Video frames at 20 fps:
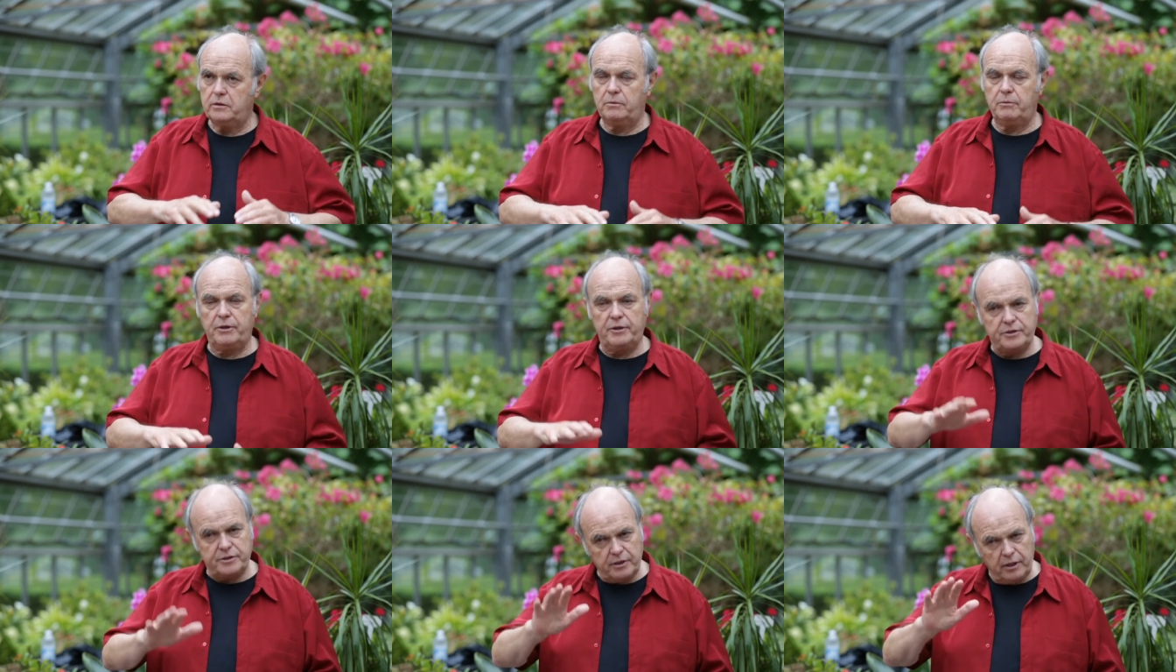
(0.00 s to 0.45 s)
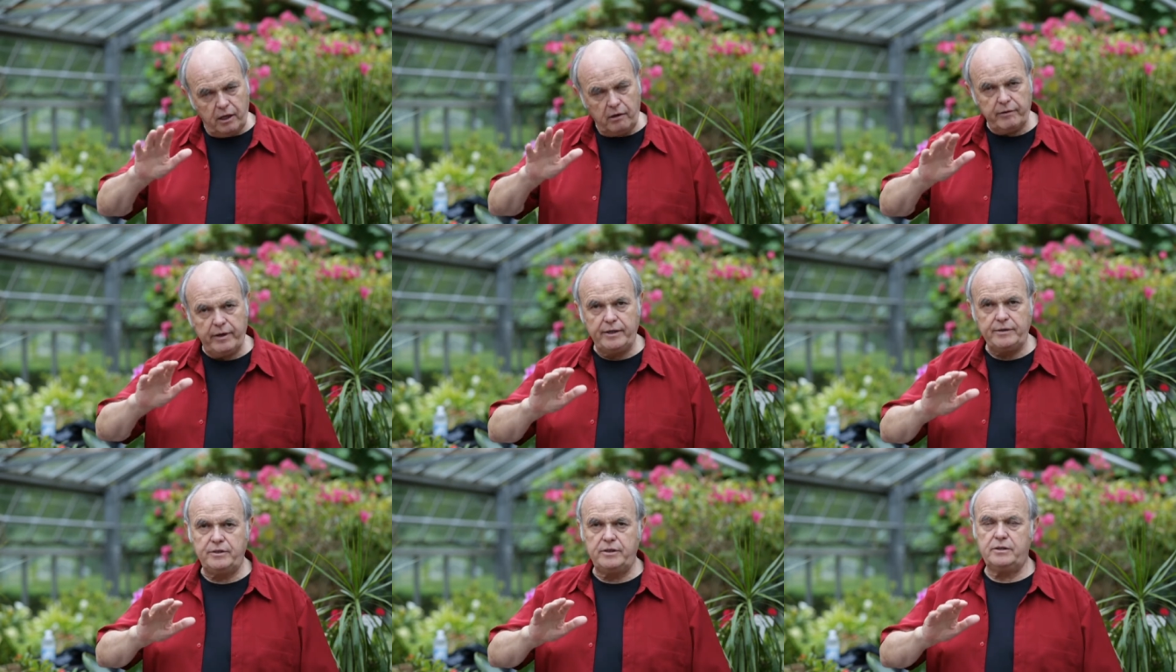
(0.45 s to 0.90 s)
And I said, all
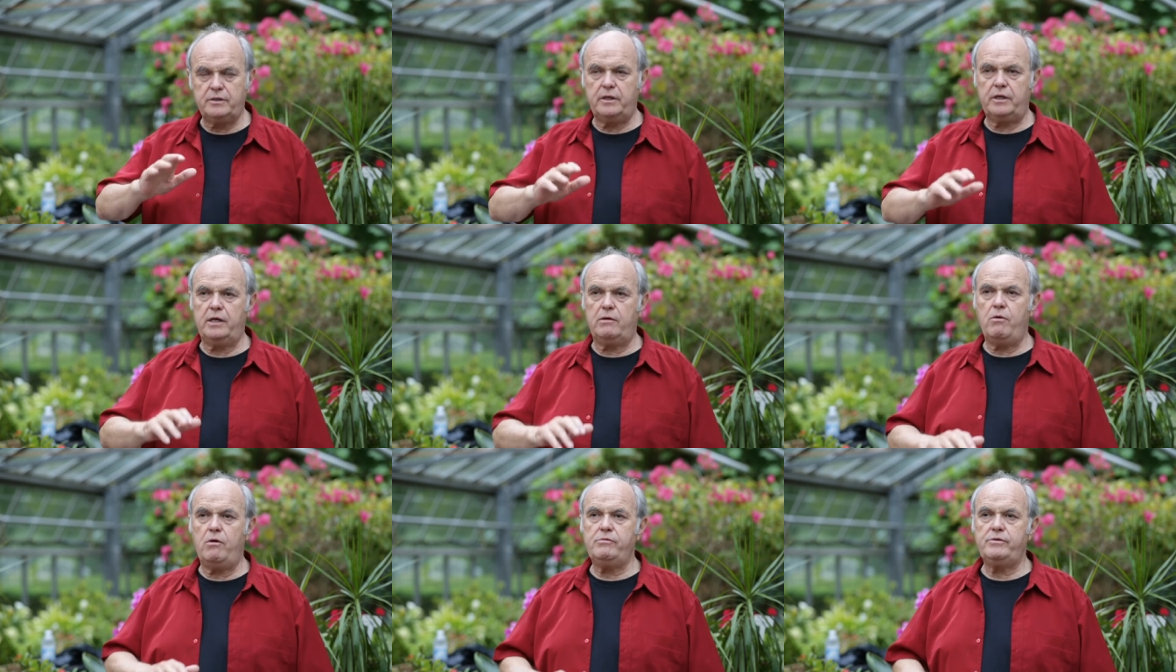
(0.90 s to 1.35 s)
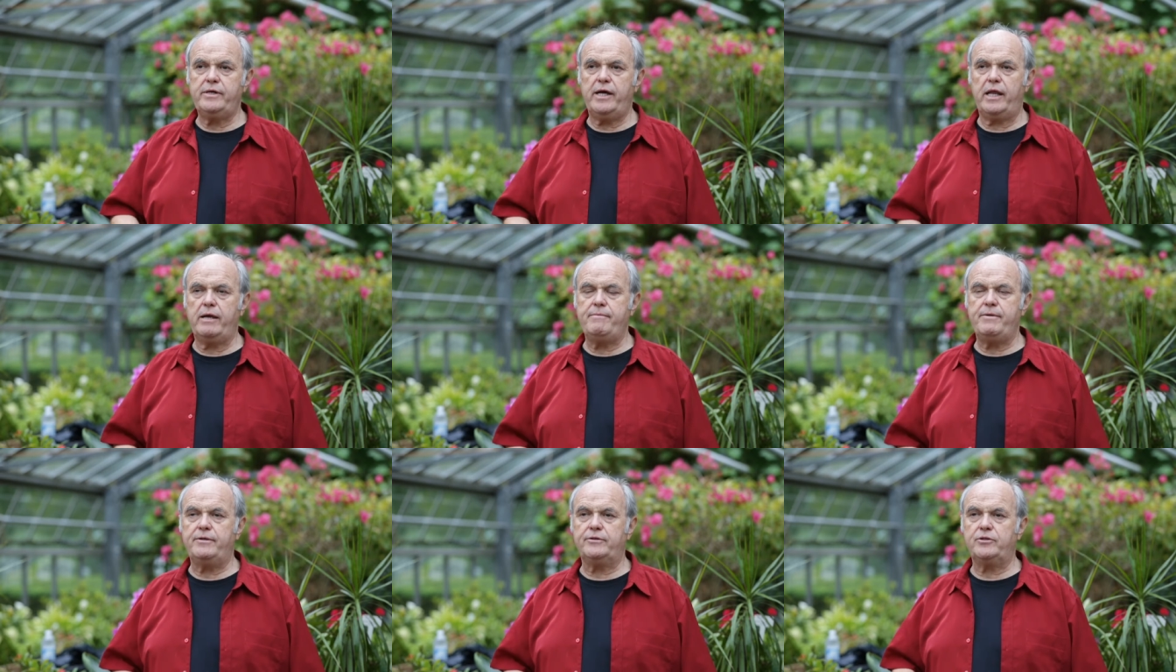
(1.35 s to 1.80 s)
right, she said, I won't tell
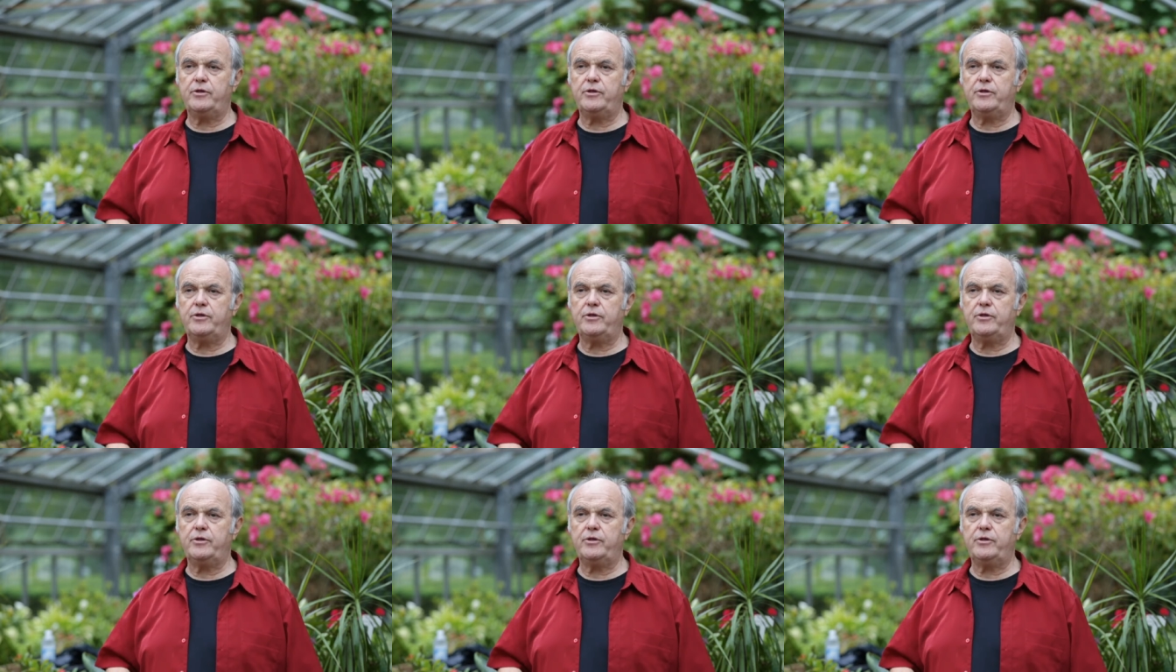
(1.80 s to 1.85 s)
her.